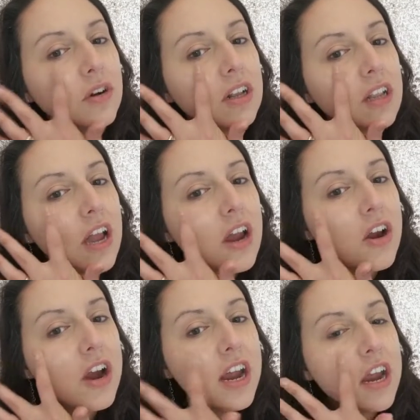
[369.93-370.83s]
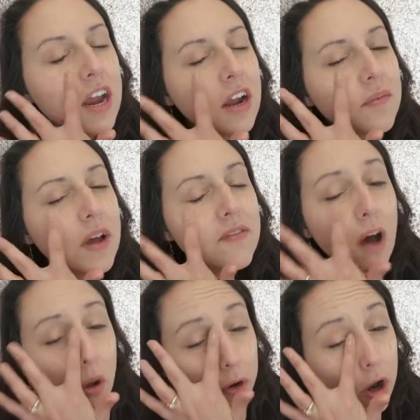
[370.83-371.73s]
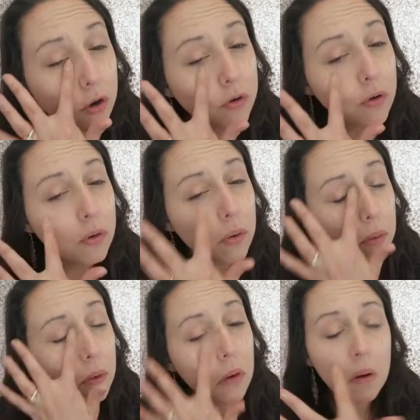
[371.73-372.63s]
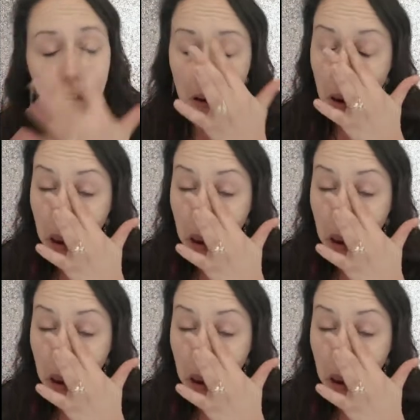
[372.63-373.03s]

A little more layering of my foundation.